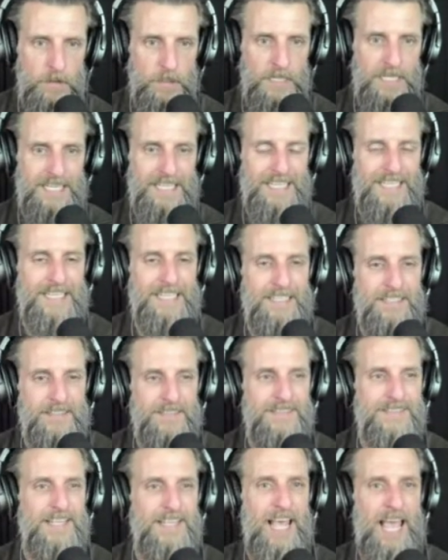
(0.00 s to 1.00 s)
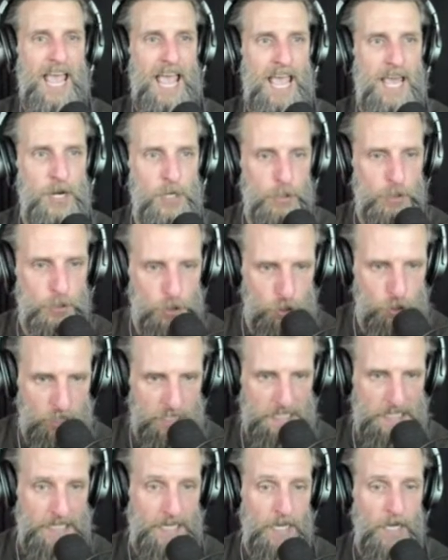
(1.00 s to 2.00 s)
is
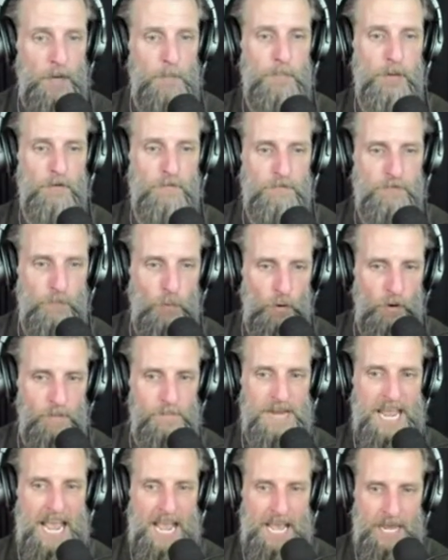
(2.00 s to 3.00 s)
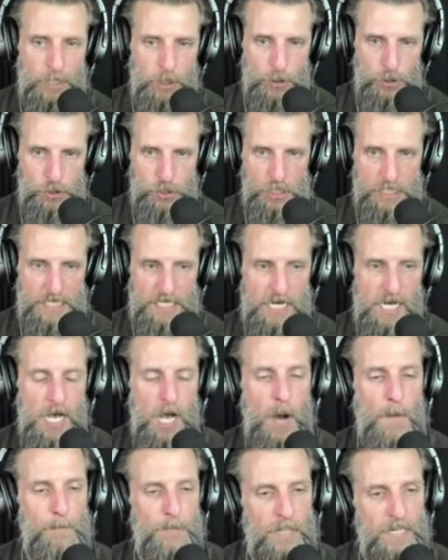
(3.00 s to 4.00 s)
energy, performed energy,
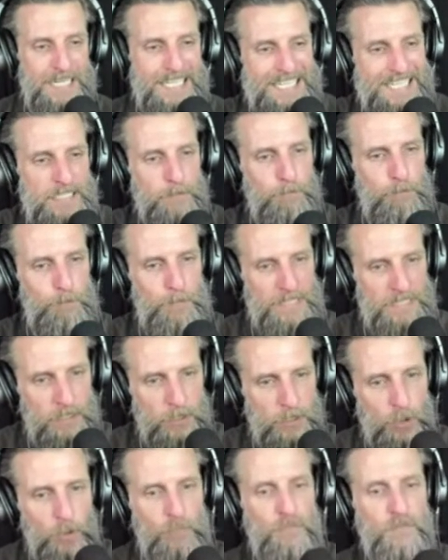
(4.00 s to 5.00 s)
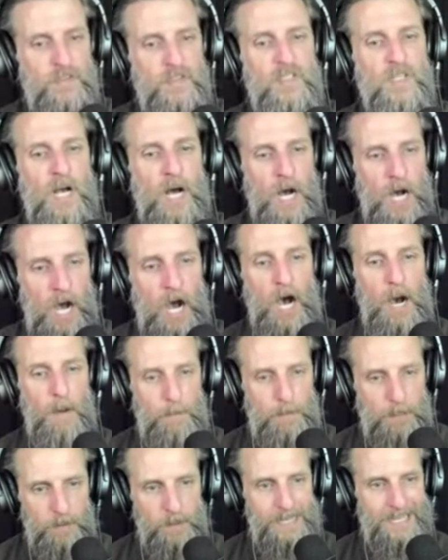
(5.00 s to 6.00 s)
but it builds up.
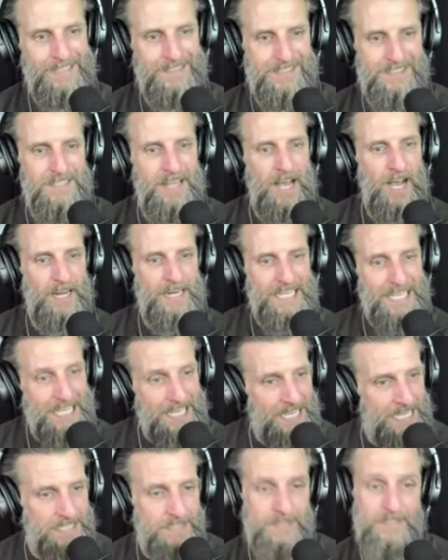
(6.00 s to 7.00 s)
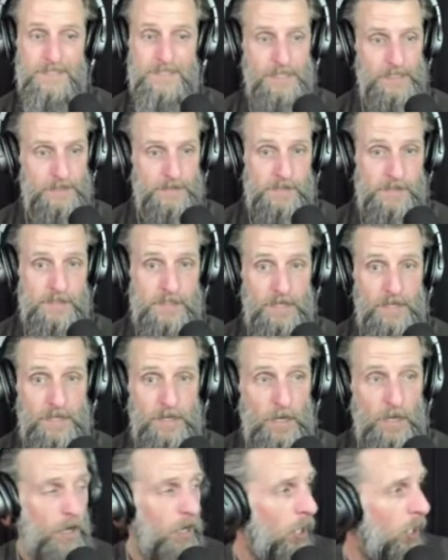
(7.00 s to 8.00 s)
It's not instant.
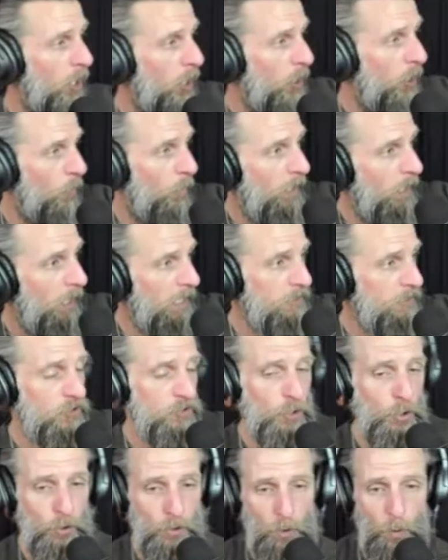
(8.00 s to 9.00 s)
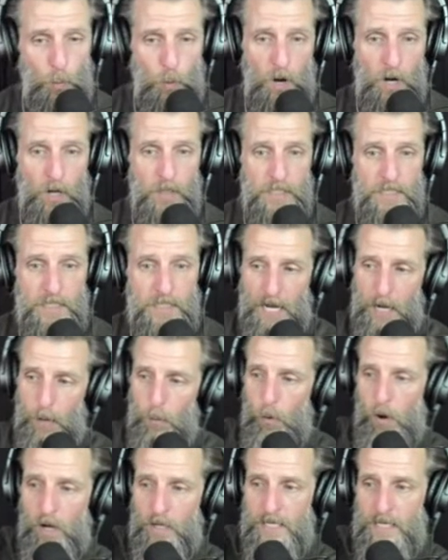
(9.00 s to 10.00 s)
Oh, I stole a wallet. I
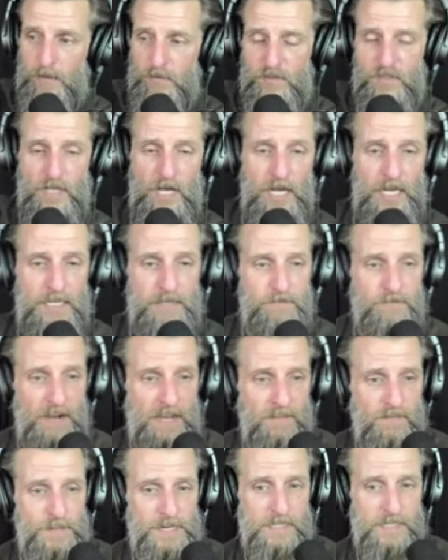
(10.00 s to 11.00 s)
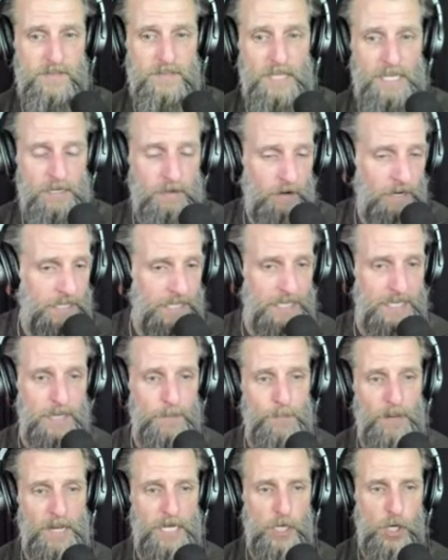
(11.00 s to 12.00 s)
walk outside five minutes later, I get hit
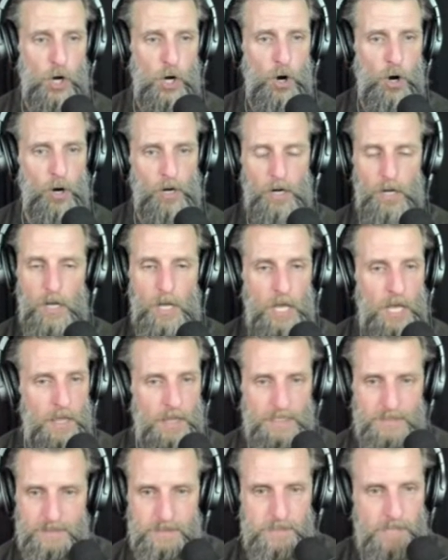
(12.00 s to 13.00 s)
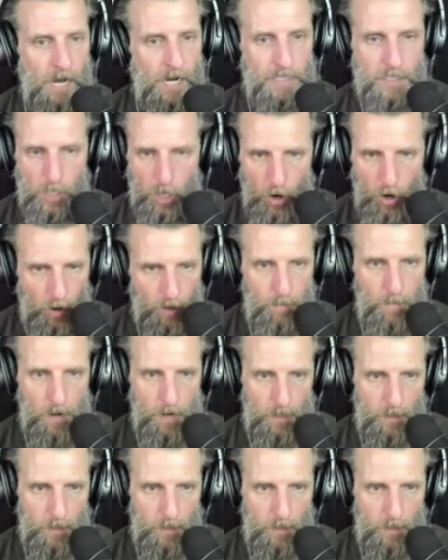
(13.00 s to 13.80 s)
by a car. That's not karma.